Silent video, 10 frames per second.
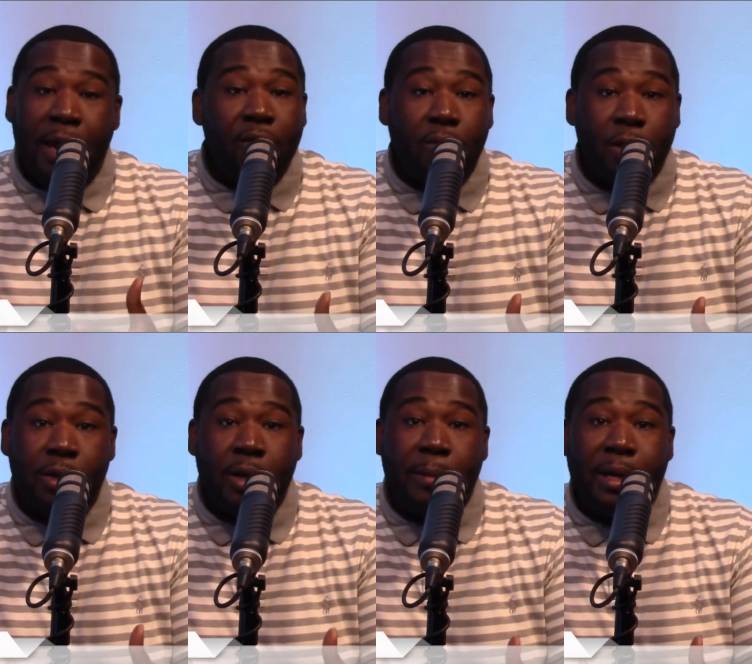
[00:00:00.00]
everyone
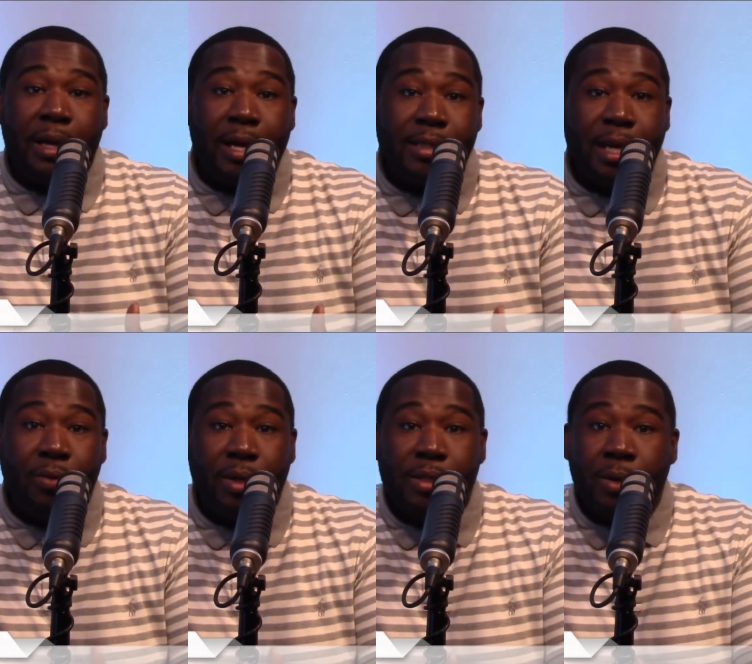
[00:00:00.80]
you come in contact
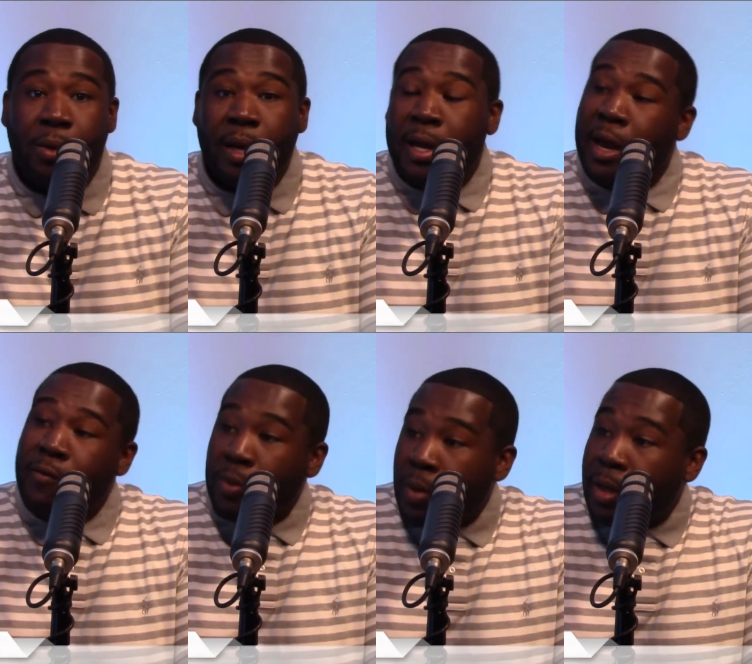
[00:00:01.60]
with. So if
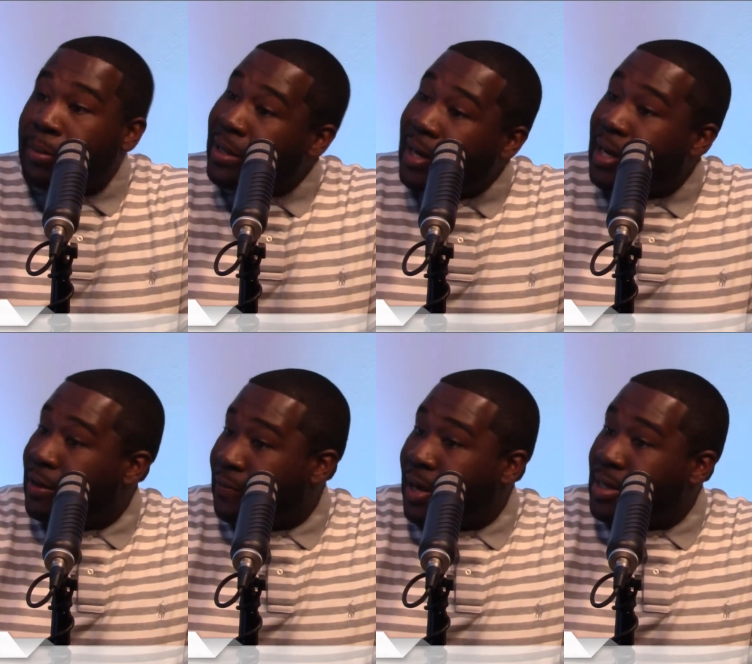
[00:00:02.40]
we want to be
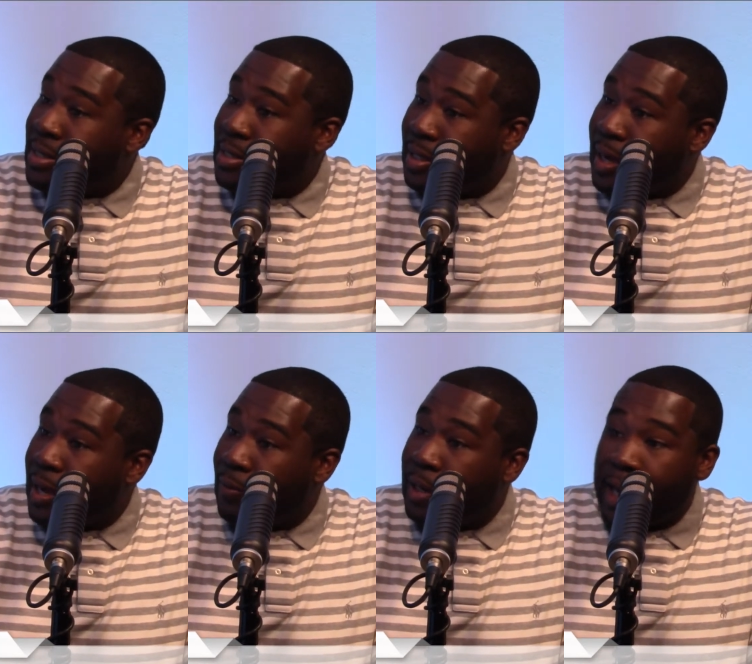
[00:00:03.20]
negative Nancy
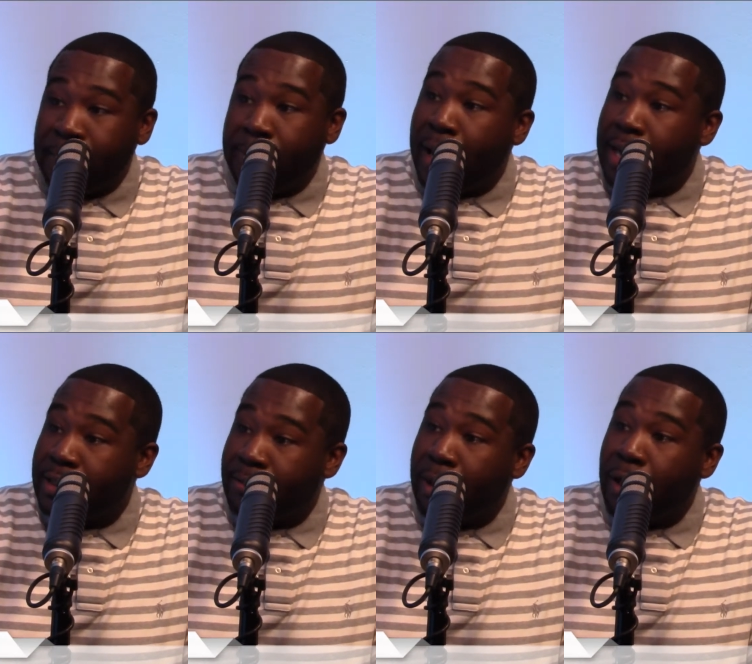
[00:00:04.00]
today, we got to be
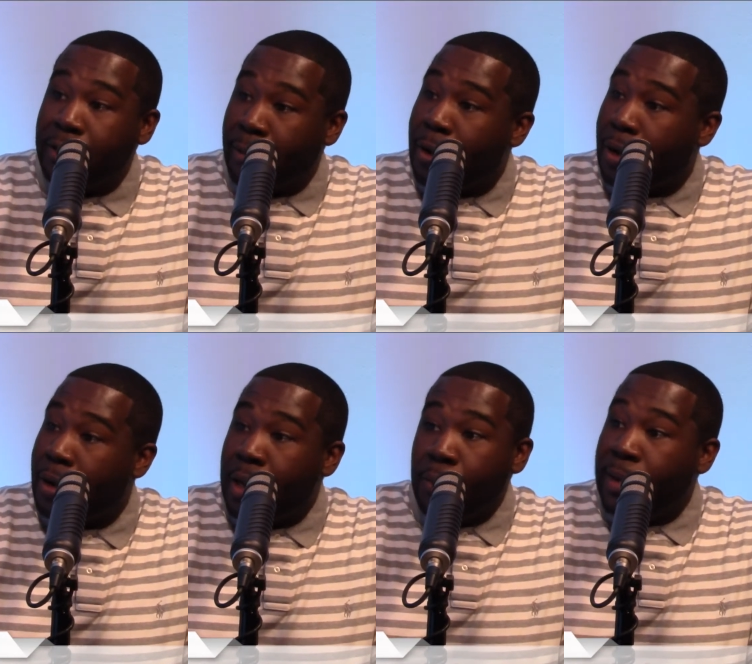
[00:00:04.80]
positive Paul tomorrow.
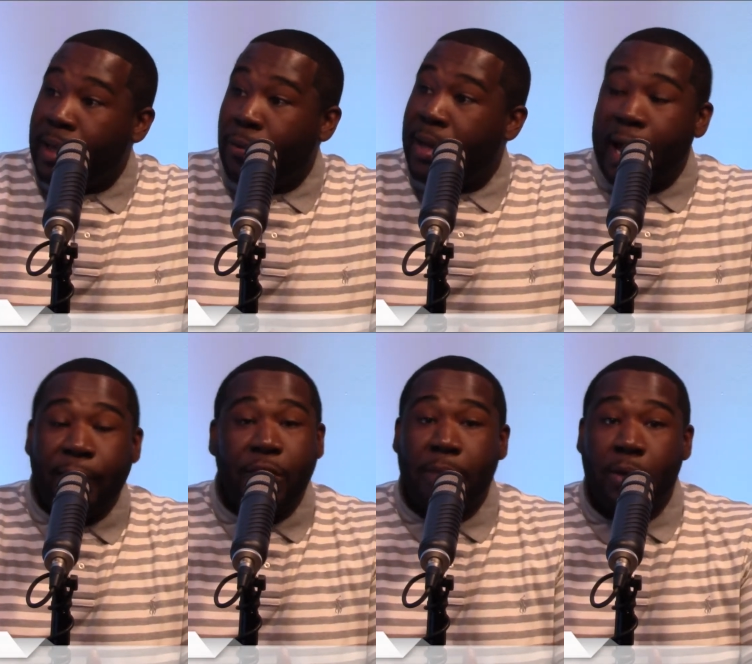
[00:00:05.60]
We
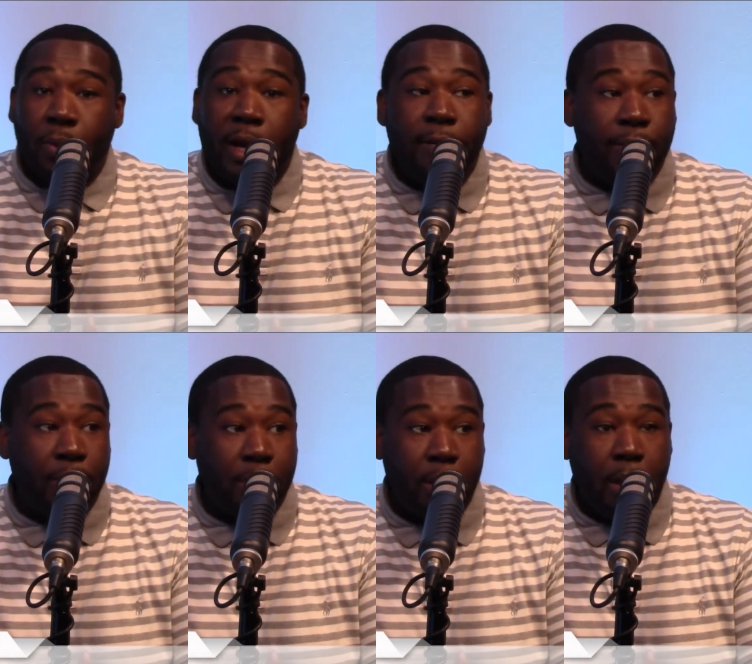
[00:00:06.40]
have to be ready
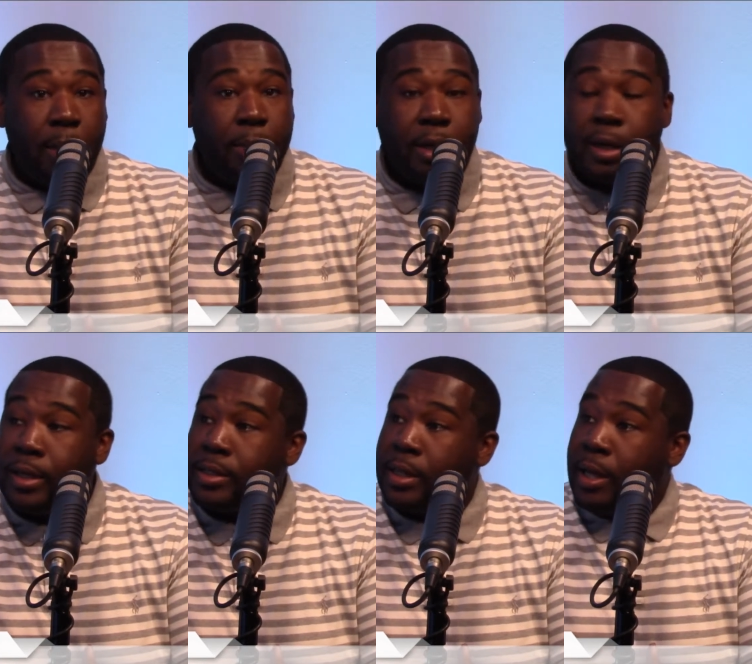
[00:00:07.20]
for it,
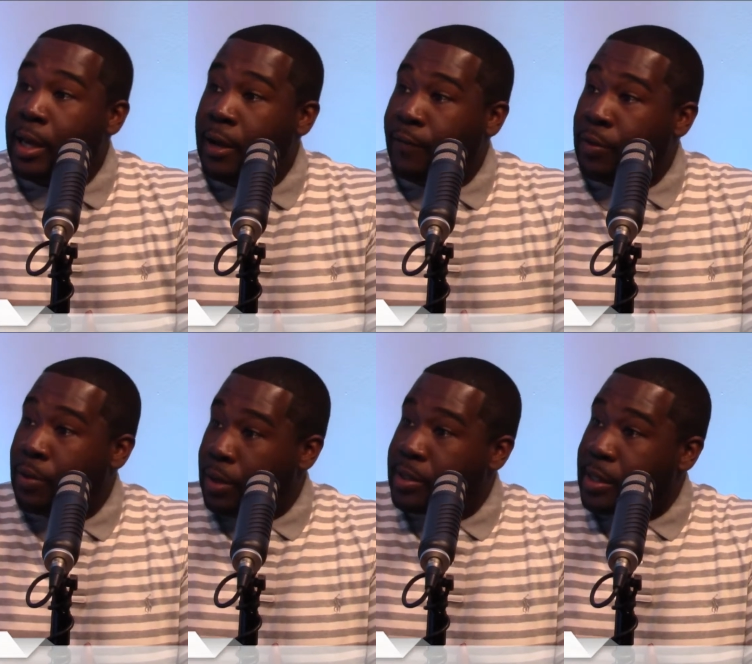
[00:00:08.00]
because if you're
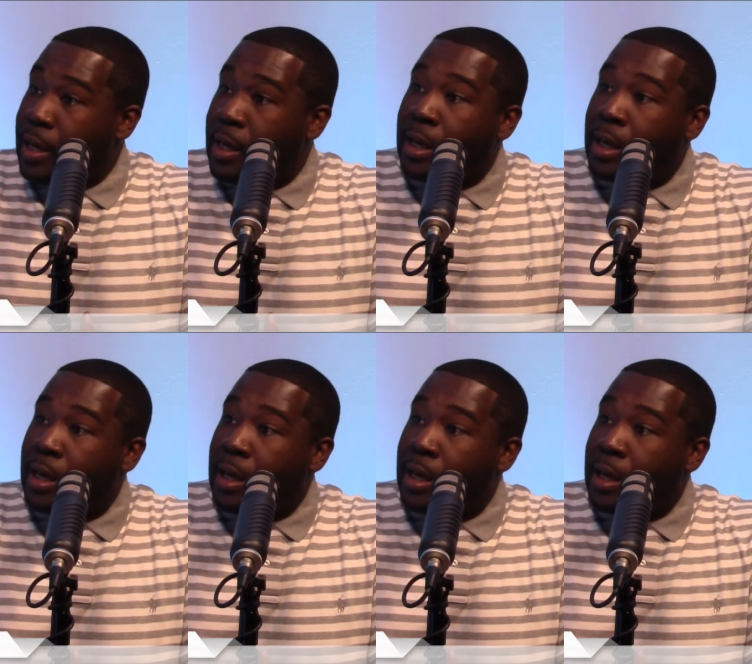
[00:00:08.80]
going to say,